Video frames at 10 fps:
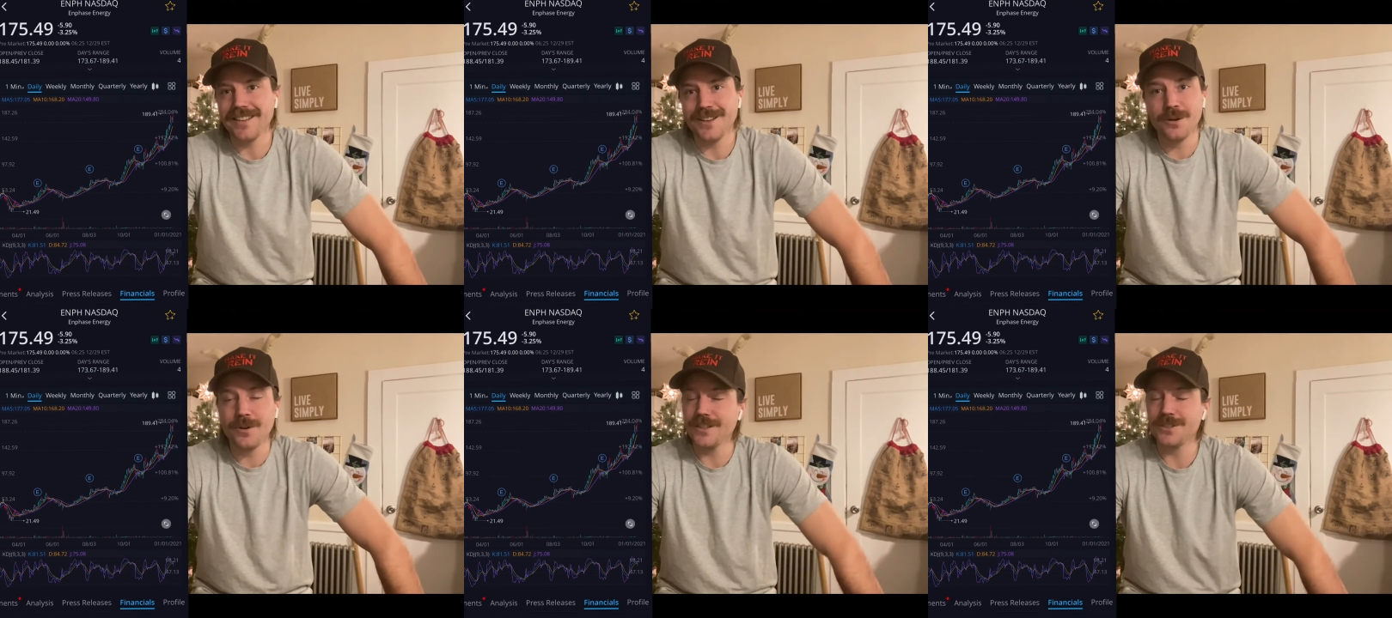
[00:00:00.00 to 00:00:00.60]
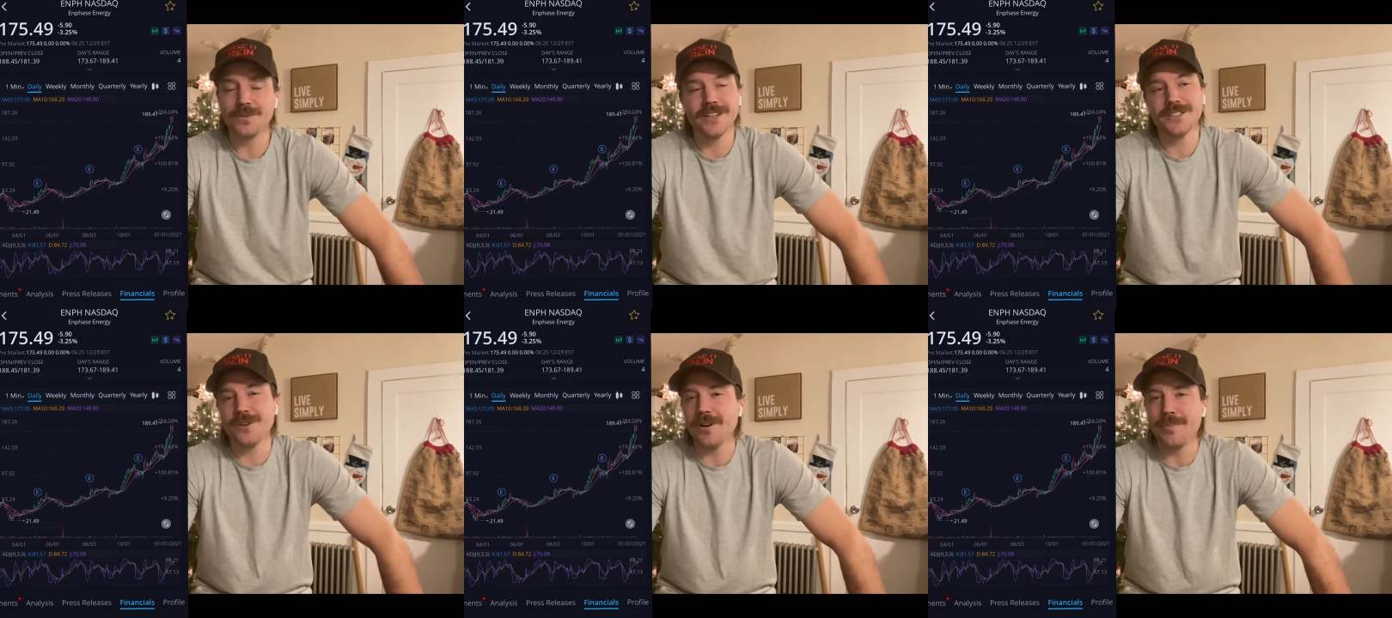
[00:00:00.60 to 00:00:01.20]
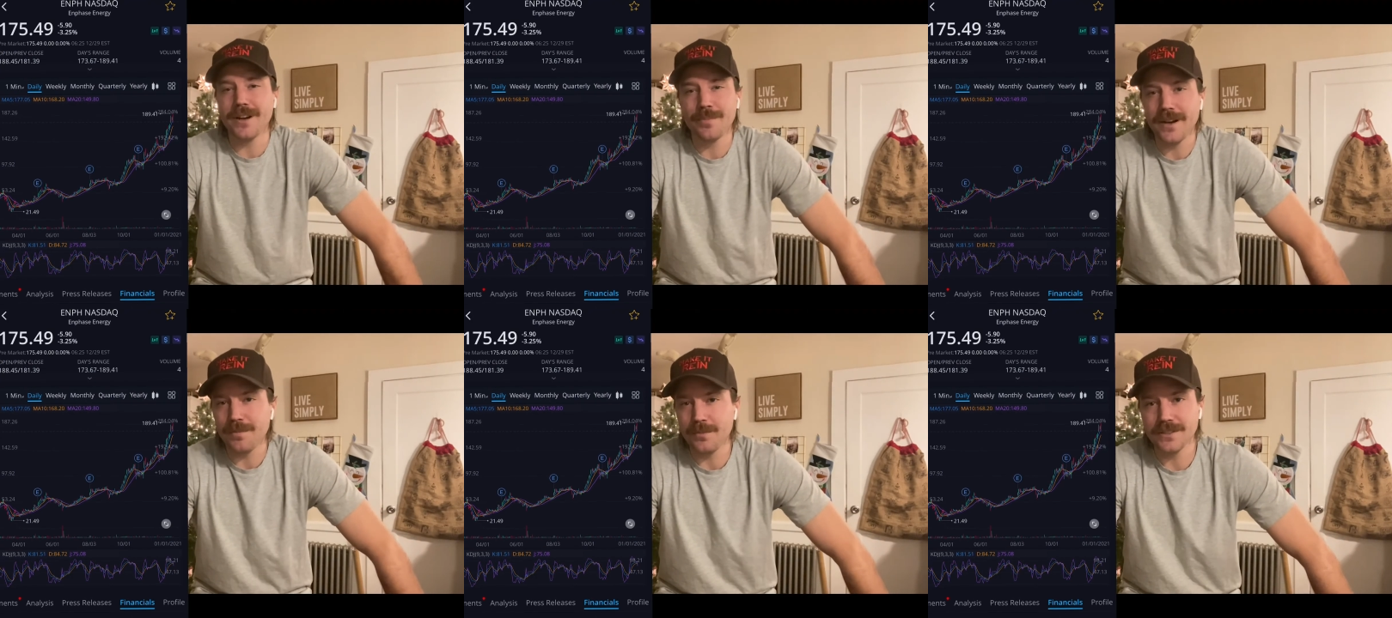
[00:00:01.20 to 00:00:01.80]
You don't want to just watch it go up and up and
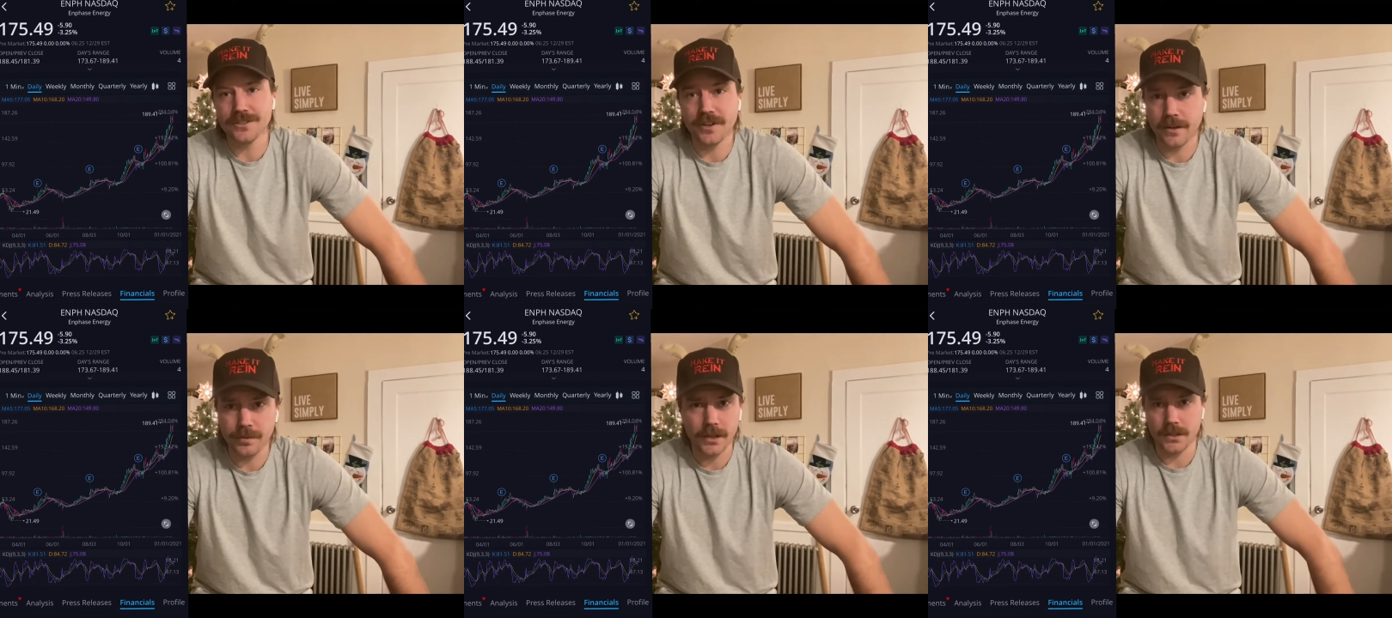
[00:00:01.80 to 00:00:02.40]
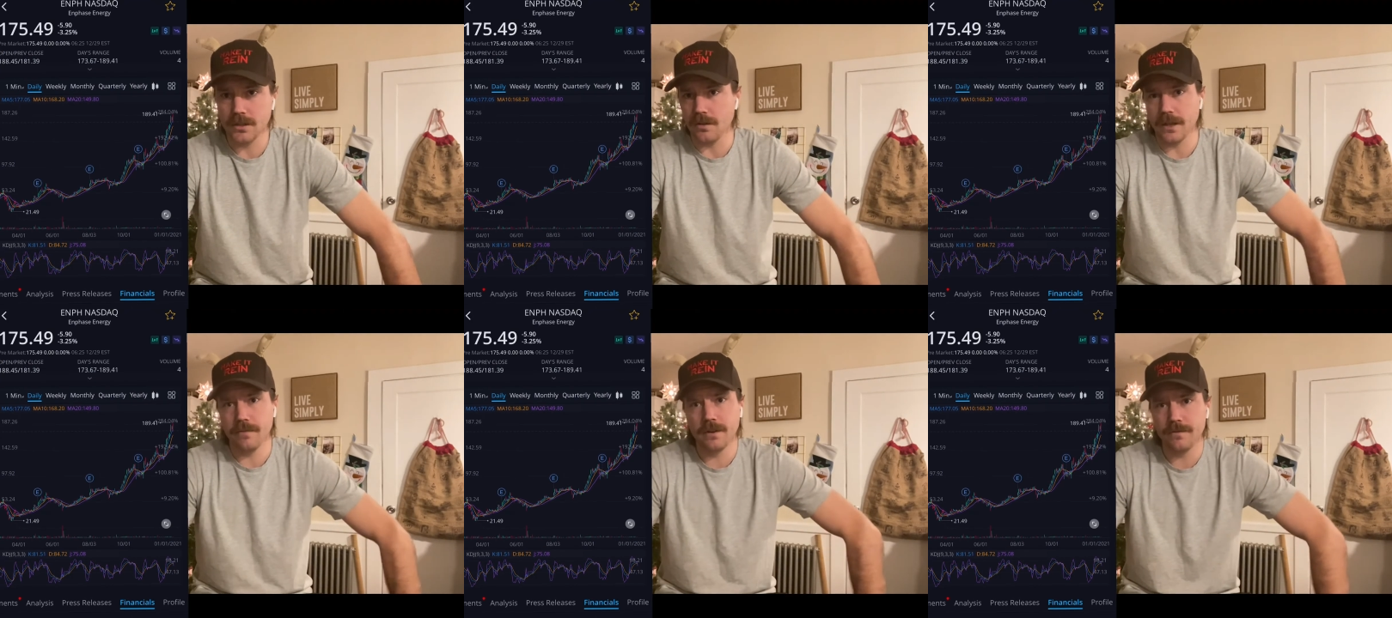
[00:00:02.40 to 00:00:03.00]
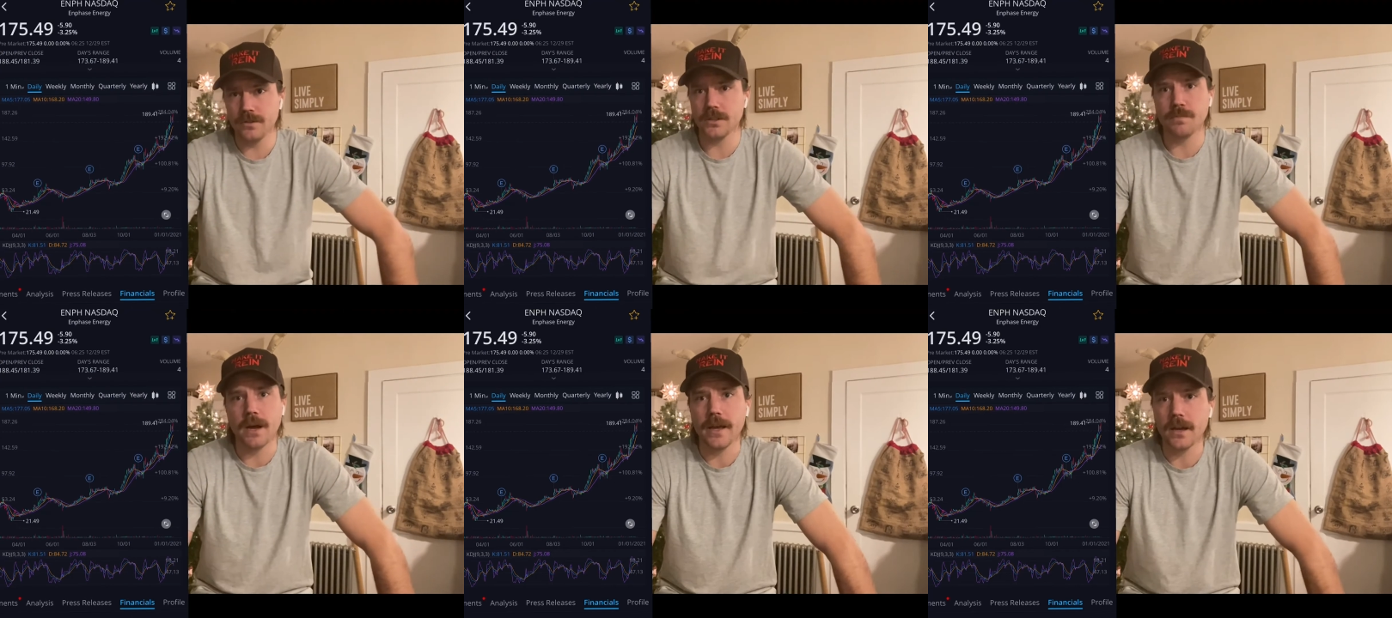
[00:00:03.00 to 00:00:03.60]
up and miss the train completely. So even if you just
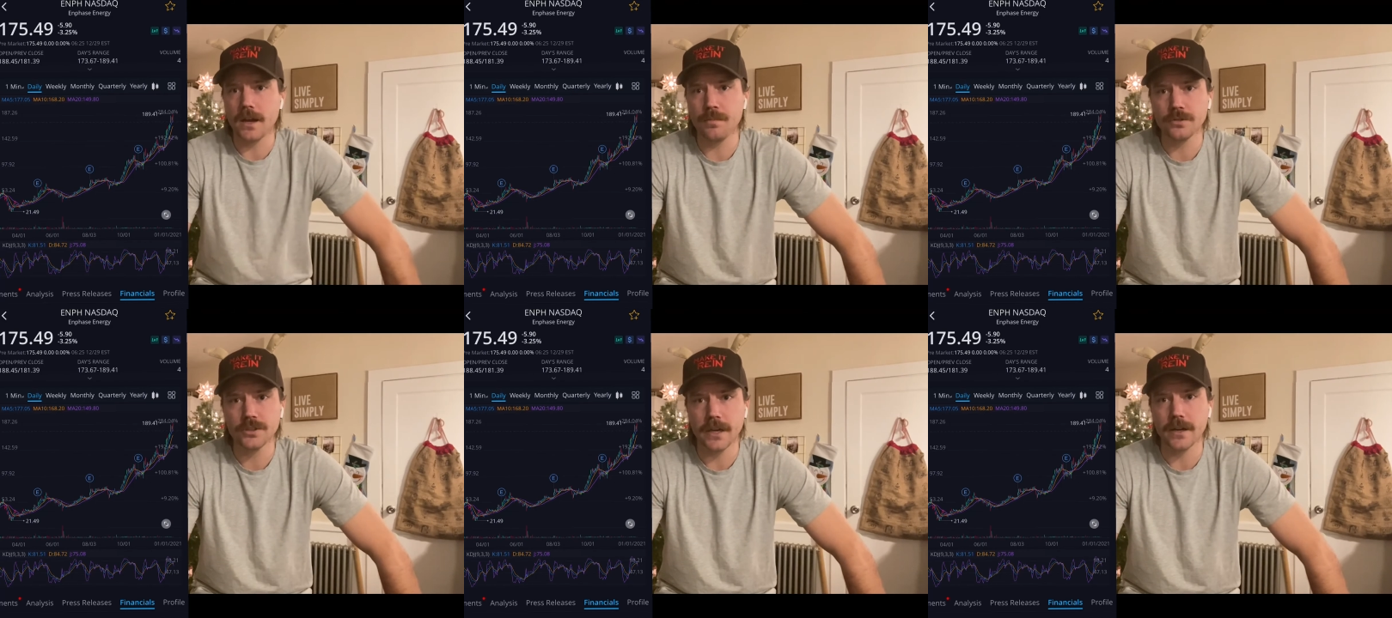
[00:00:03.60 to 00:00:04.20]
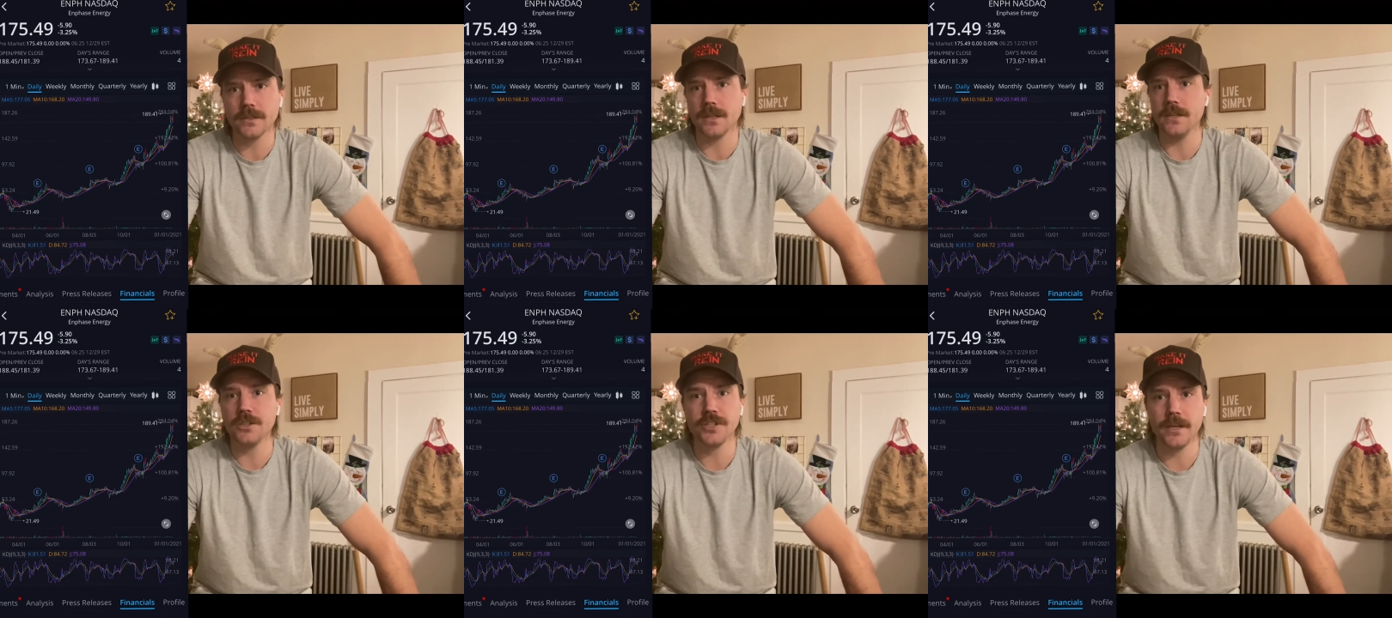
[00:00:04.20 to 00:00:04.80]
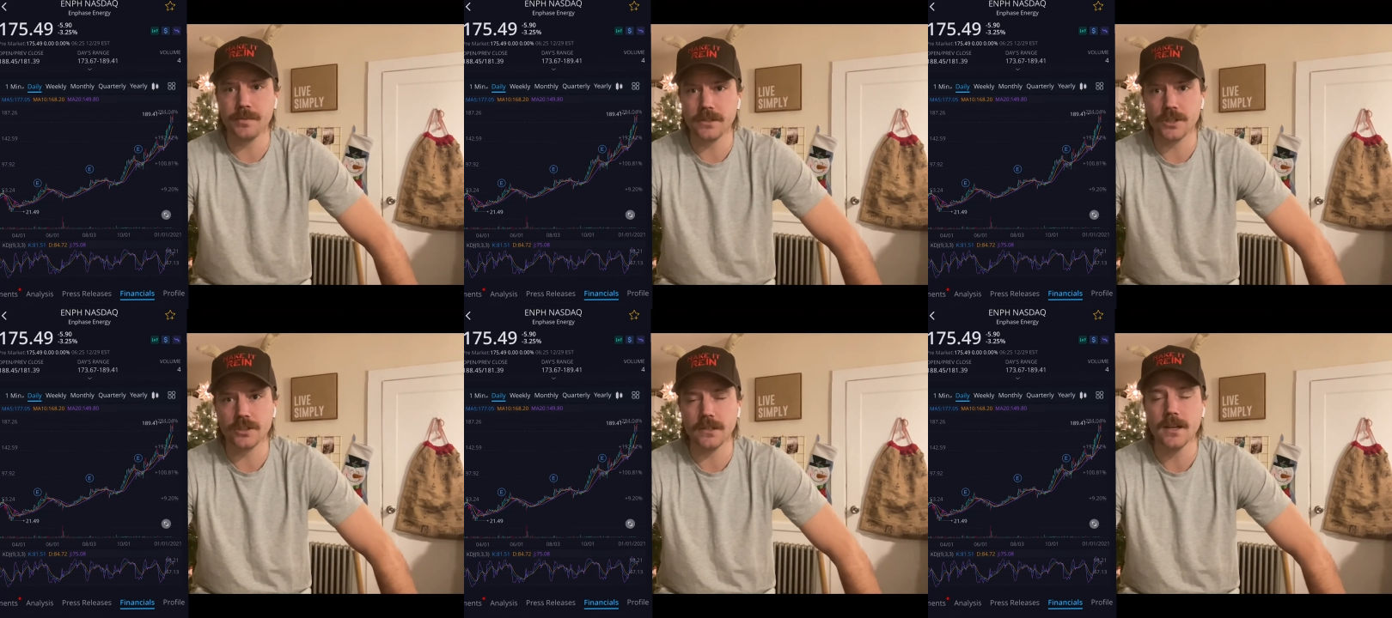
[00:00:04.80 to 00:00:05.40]
buy a couple shares, initiate a
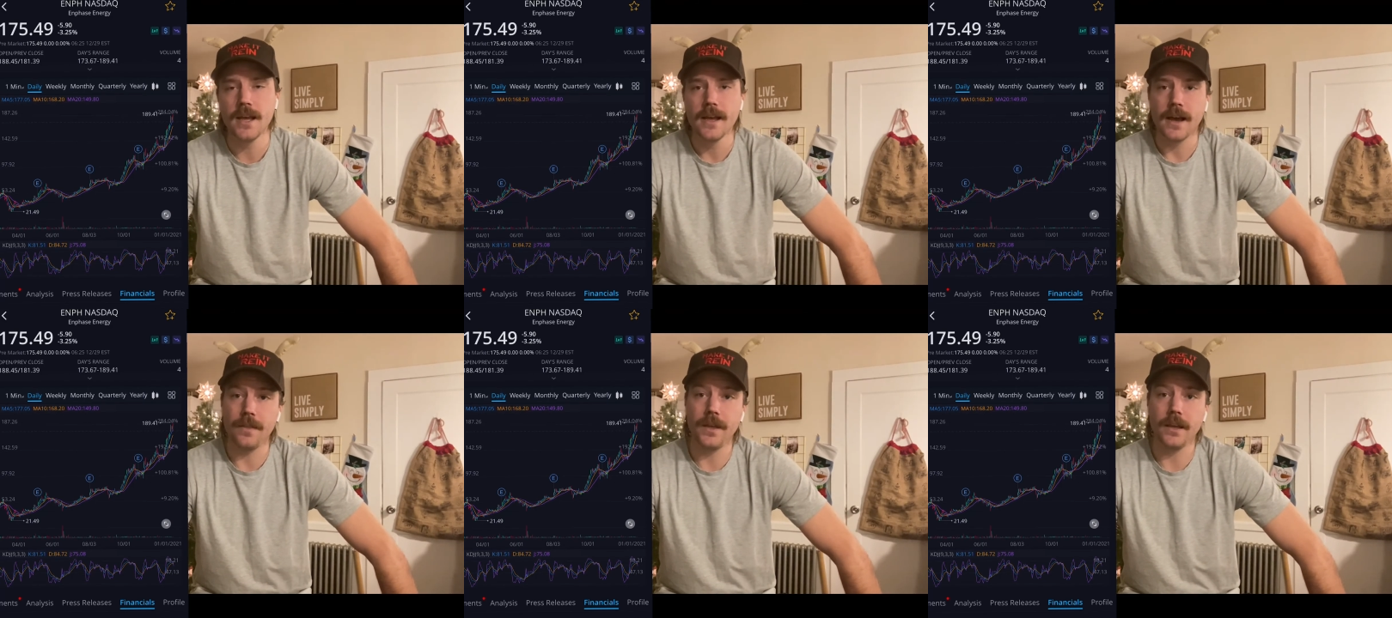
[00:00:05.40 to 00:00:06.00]
position, I think